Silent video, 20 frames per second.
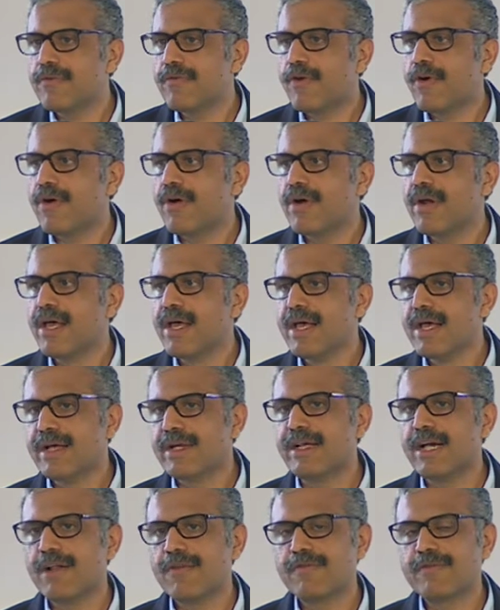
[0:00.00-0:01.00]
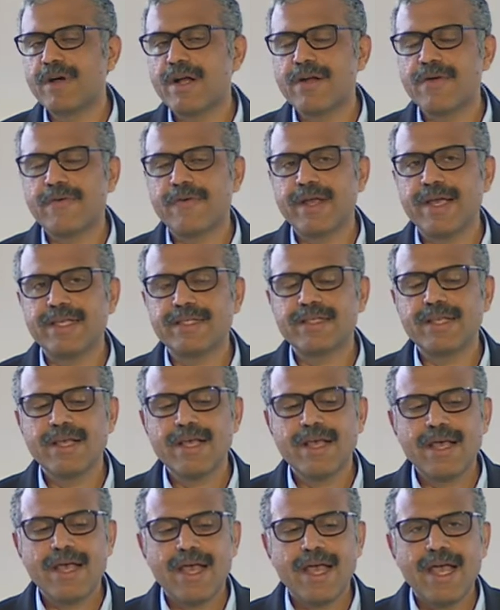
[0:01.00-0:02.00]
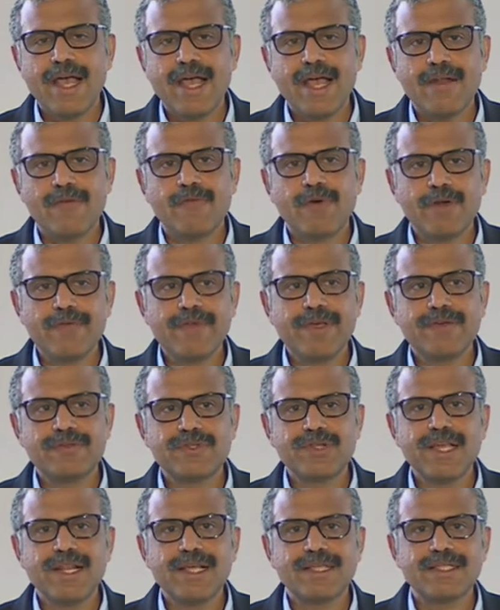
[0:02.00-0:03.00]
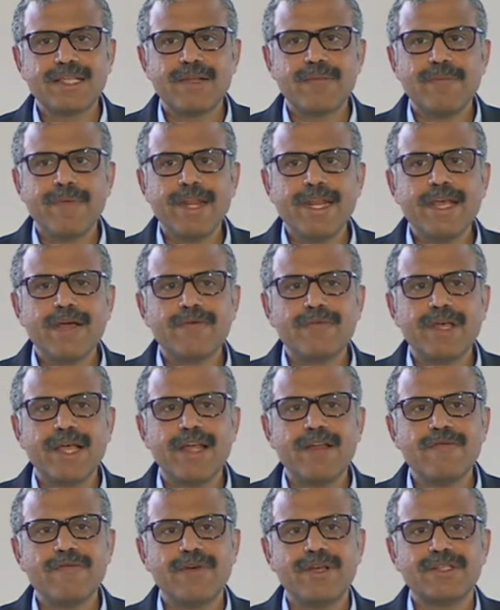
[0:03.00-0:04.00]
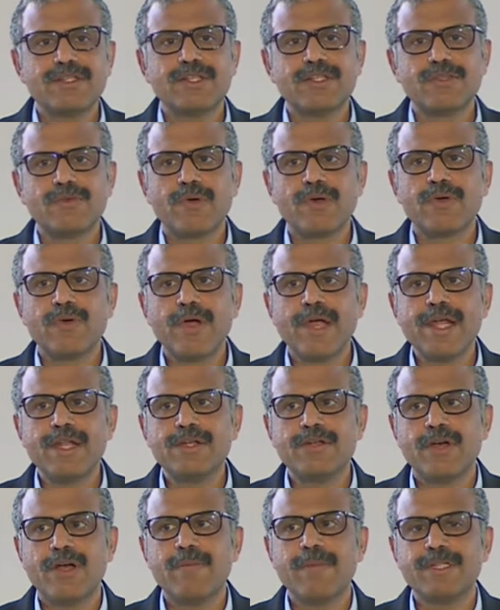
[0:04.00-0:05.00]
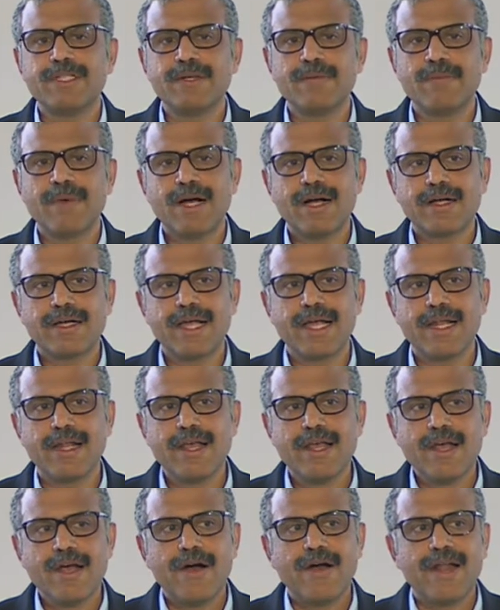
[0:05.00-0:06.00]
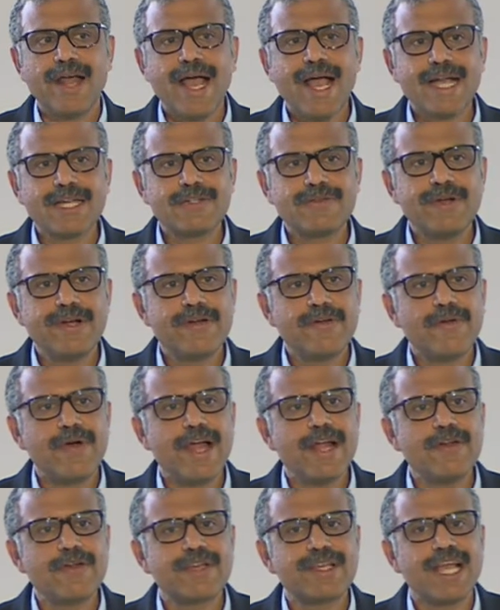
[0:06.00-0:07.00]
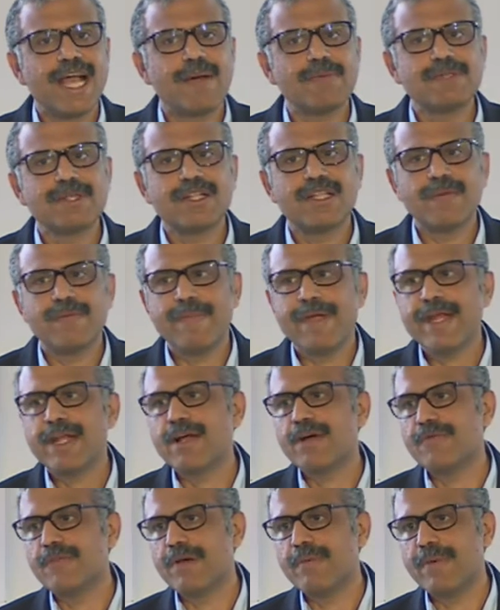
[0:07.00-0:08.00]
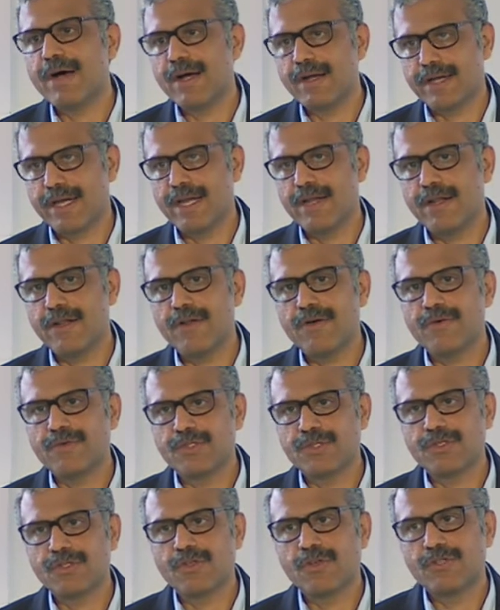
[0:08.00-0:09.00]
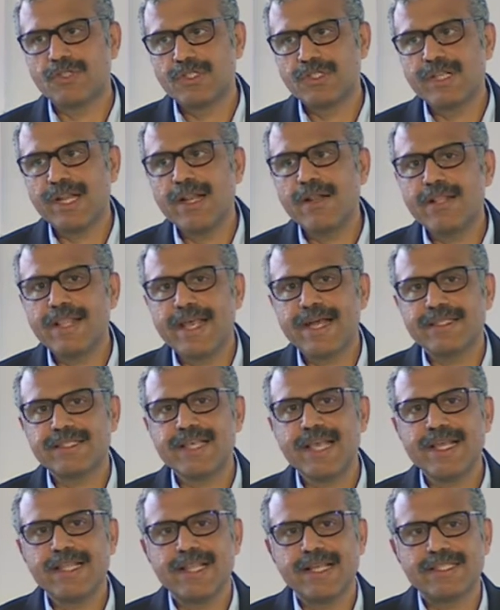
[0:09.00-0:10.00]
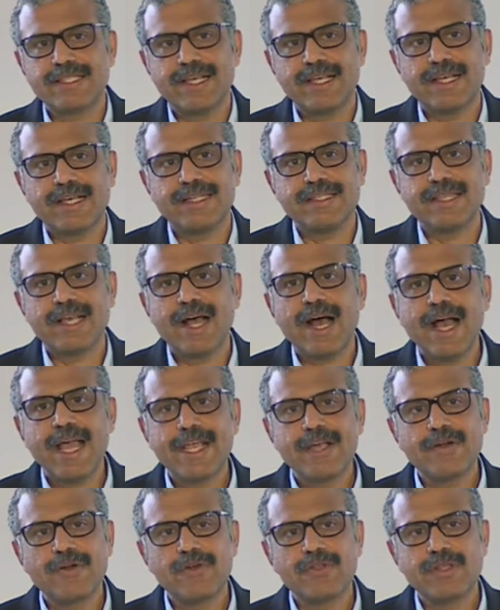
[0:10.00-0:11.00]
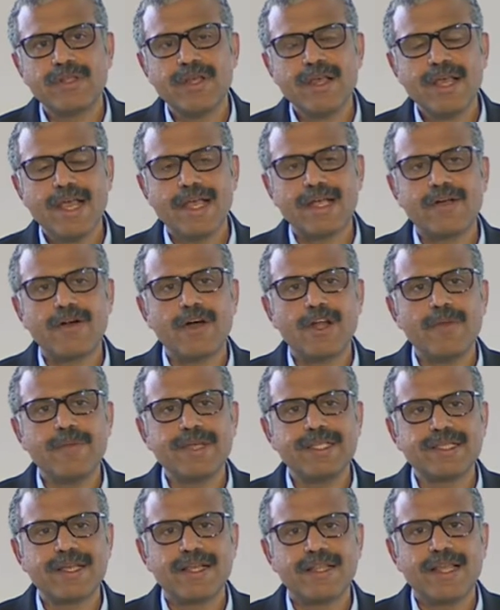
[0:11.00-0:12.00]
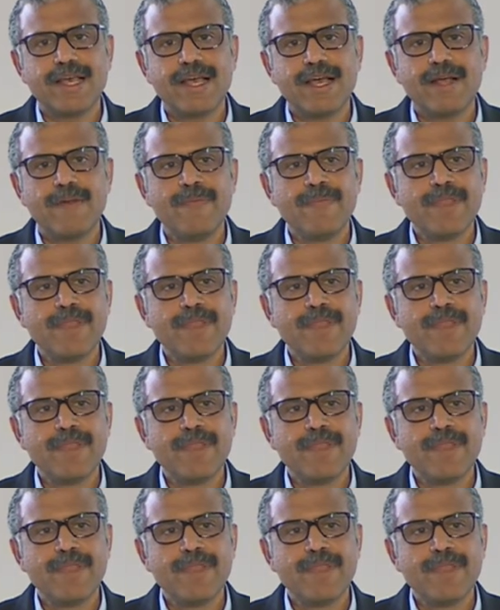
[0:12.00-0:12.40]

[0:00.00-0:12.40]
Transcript: for Gulf countries. And what we have seen is that many of the investors who are going into emerging market are actually trying to capture the beta of the market. So still they are saying it's a high growth economies are there.